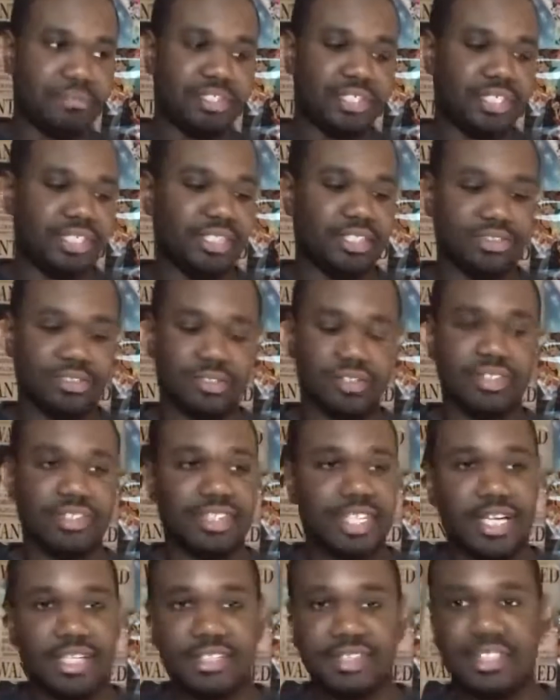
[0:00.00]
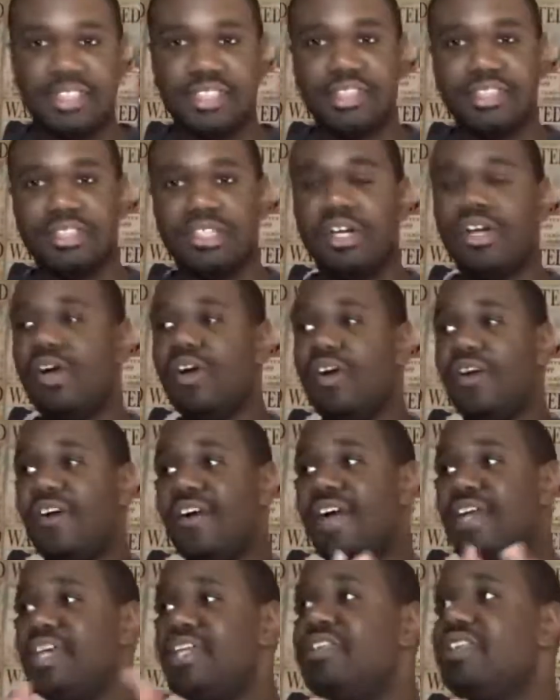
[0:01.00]
scenes or sex scenes or
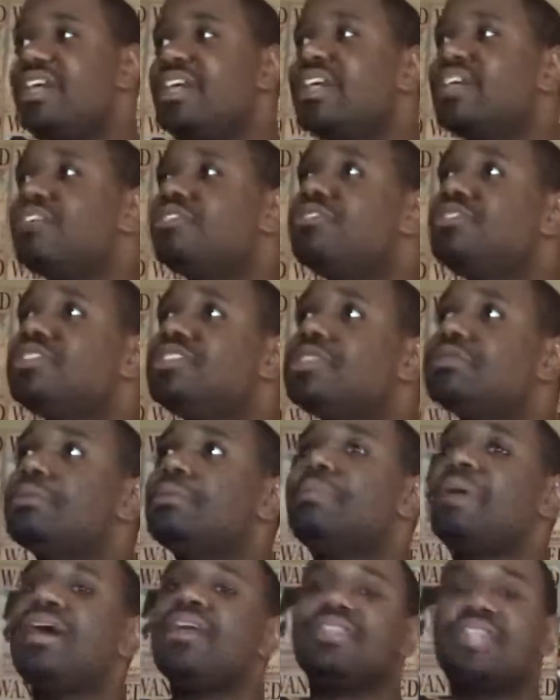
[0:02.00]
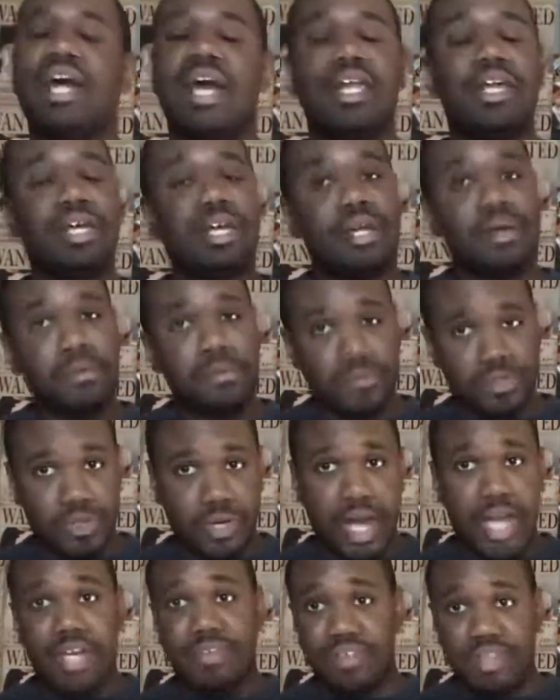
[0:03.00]
anything gruesome about that, you
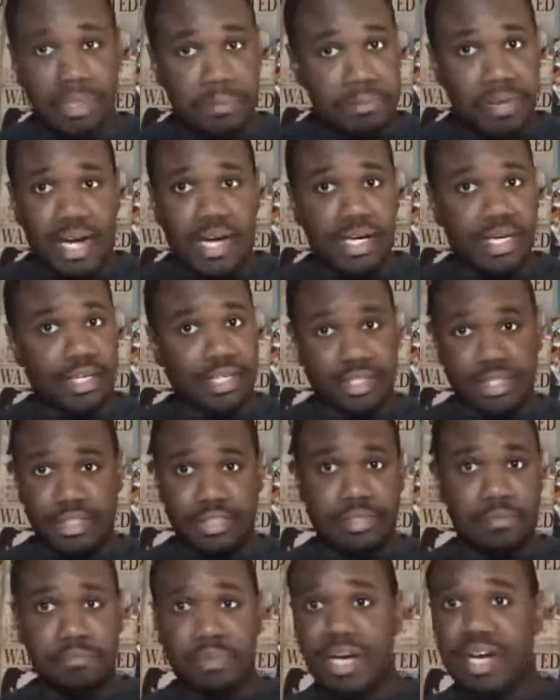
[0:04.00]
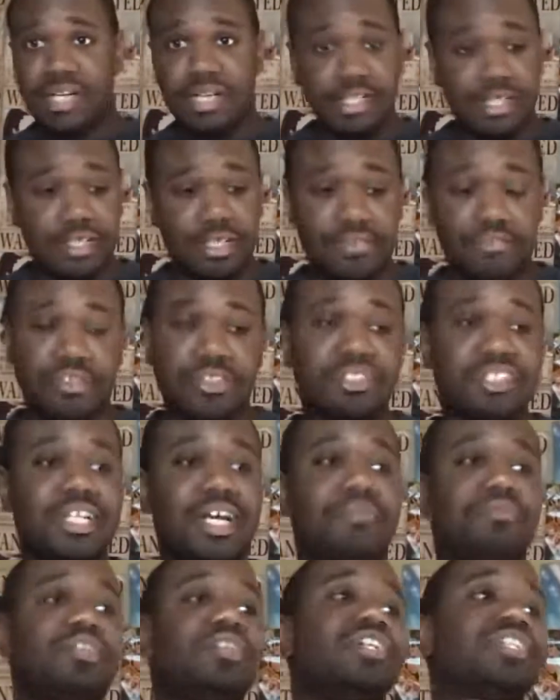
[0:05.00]
got to read the manga, because the manga in the first
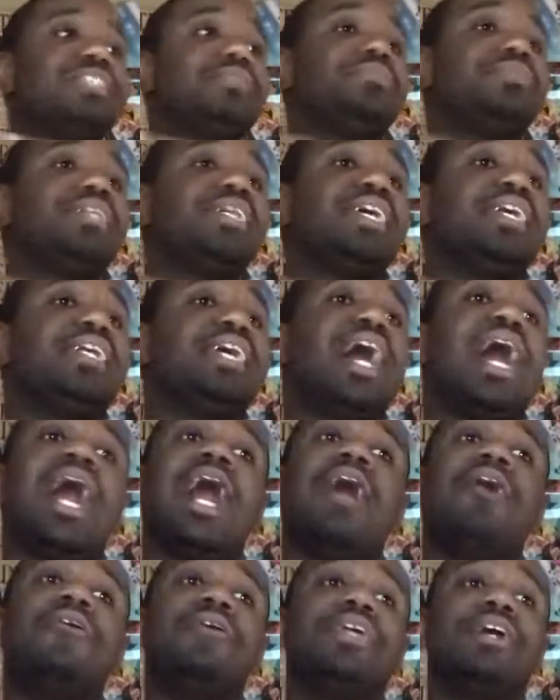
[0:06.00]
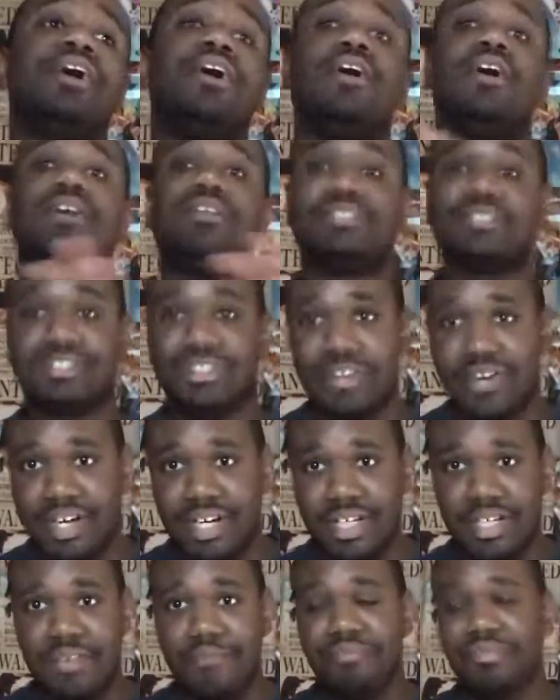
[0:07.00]
chapter explain how it all
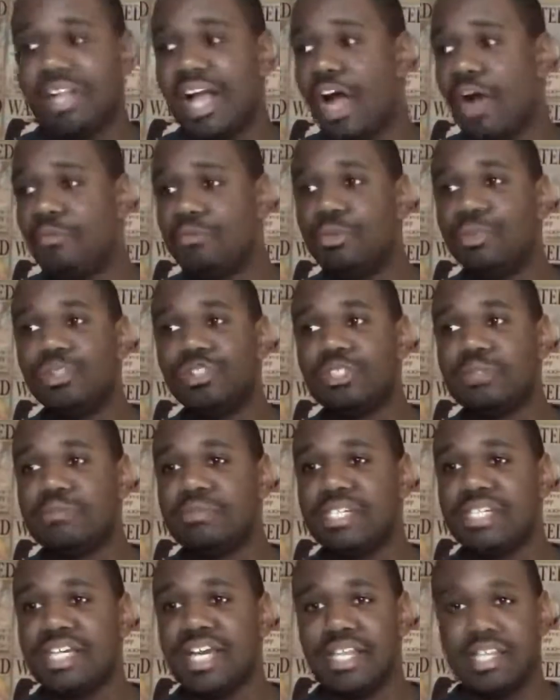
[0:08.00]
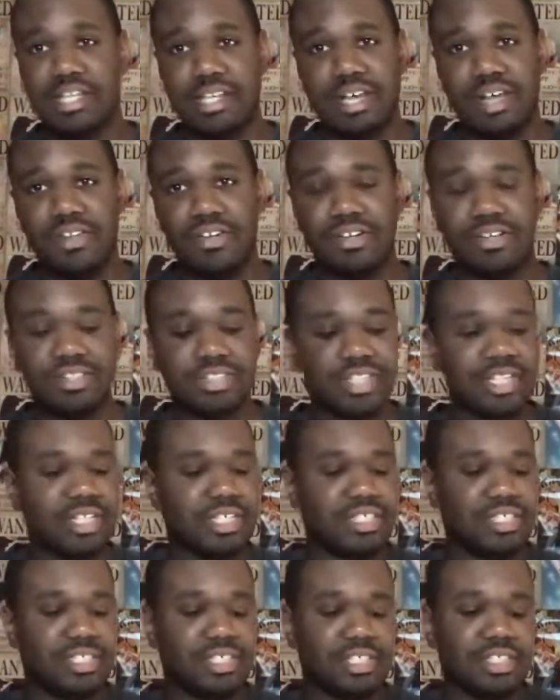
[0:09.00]
started, how Mutsumi and the others
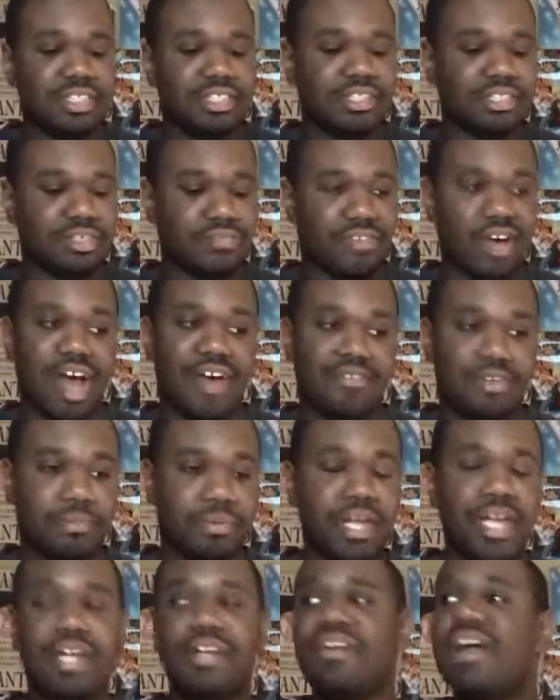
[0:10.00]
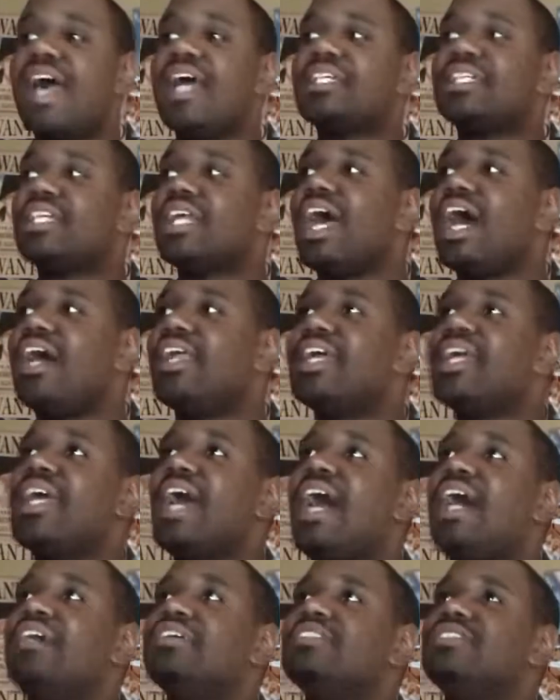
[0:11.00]
survived a plane crash and how they
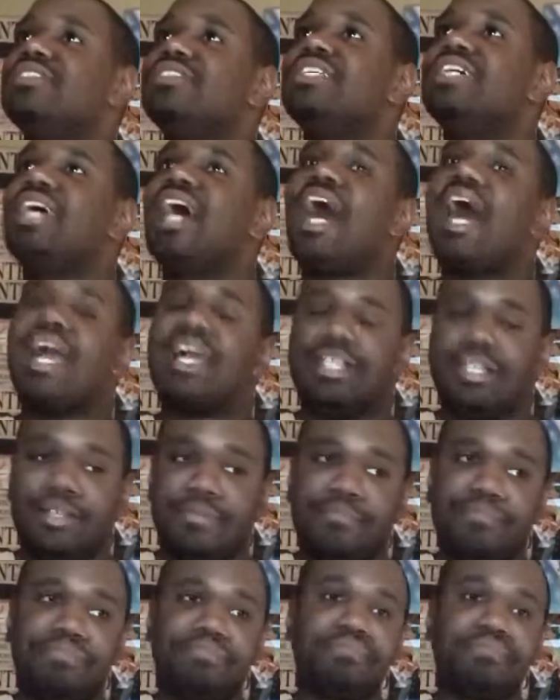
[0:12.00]
got onto the island.